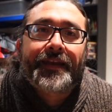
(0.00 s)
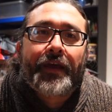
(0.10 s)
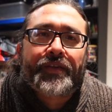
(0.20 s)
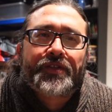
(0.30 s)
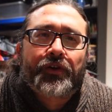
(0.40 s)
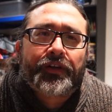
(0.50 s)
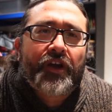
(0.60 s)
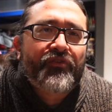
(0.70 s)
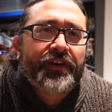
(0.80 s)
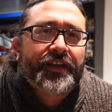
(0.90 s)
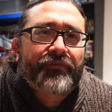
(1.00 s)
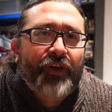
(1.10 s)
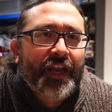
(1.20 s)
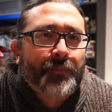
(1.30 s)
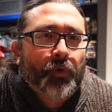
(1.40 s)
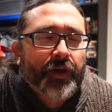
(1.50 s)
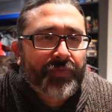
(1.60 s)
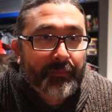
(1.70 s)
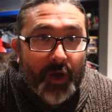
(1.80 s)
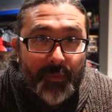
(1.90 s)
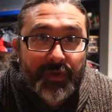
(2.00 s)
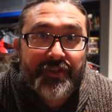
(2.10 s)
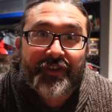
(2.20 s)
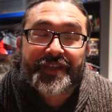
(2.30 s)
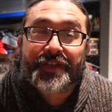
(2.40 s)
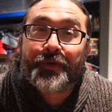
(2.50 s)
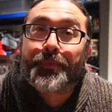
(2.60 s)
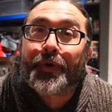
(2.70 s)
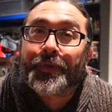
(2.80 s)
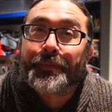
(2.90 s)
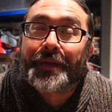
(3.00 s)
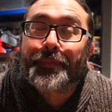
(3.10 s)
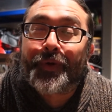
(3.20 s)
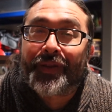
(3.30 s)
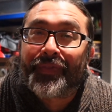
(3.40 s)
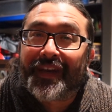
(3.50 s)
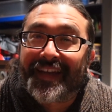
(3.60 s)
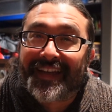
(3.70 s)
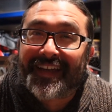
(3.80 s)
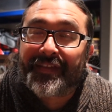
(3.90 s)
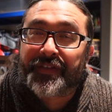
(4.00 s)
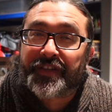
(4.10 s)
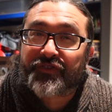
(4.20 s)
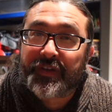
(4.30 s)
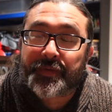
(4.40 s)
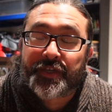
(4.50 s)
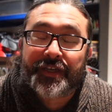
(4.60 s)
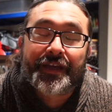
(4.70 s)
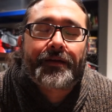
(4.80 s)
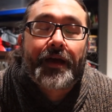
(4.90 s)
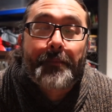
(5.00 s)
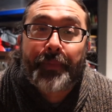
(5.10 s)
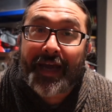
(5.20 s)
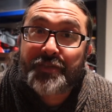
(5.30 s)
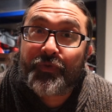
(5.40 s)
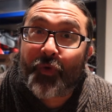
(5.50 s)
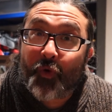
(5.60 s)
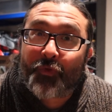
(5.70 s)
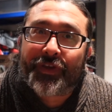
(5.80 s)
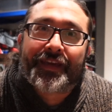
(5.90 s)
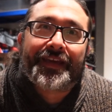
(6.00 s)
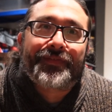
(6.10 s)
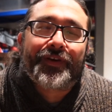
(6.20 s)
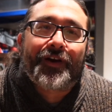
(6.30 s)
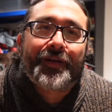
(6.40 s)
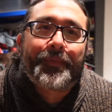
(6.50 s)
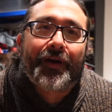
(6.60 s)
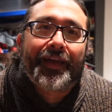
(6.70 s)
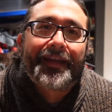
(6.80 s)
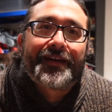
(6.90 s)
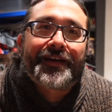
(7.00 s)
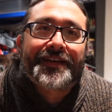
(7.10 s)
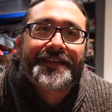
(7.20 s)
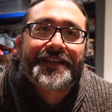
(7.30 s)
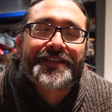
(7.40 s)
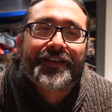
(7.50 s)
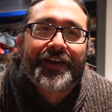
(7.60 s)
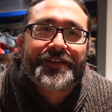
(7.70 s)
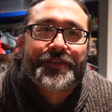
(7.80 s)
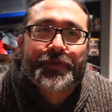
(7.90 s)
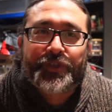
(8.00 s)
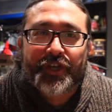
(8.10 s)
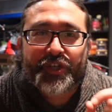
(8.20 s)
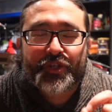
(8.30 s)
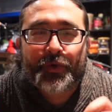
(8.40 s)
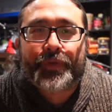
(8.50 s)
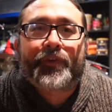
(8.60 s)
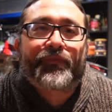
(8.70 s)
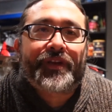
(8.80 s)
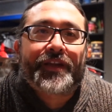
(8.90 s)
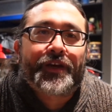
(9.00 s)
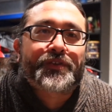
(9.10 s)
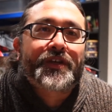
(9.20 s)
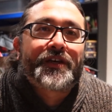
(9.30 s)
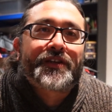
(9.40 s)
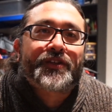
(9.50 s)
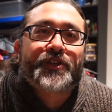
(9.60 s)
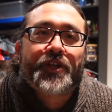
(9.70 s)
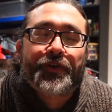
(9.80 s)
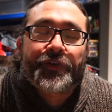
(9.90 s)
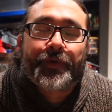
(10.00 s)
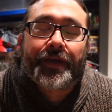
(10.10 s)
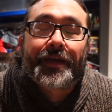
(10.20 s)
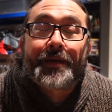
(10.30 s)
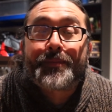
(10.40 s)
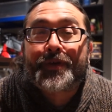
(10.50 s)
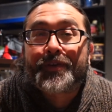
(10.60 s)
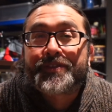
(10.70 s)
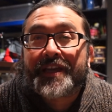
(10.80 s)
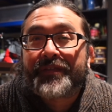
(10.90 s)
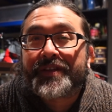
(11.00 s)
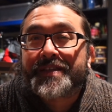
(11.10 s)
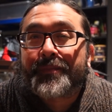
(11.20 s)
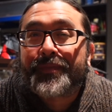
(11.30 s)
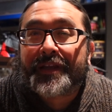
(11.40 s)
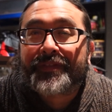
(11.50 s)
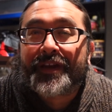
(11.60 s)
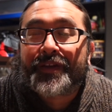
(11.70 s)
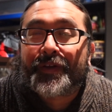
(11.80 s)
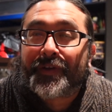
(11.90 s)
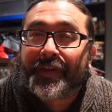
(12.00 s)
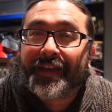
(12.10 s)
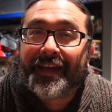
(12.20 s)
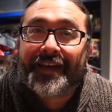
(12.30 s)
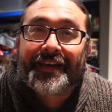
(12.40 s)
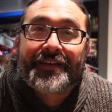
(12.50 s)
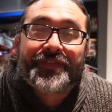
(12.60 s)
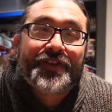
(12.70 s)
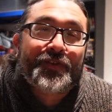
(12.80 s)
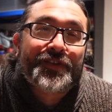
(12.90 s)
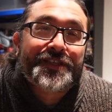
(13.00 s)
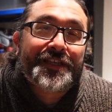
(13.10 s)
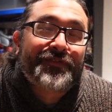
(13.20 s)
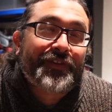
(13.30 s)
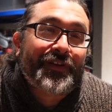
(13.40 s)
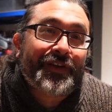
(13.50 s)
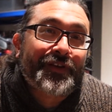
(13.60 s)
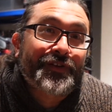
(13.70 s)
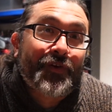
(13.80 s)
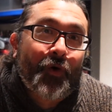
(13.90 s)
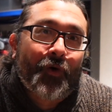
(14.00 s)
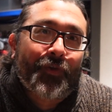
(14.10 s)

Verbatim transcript: Now it's not currently available at the moment so there's no point in me putting the link in the description but as with all the kit that I buy I tend to like to do just short little videos to show you it because if it's something that you're looking at then you can see if they're any good or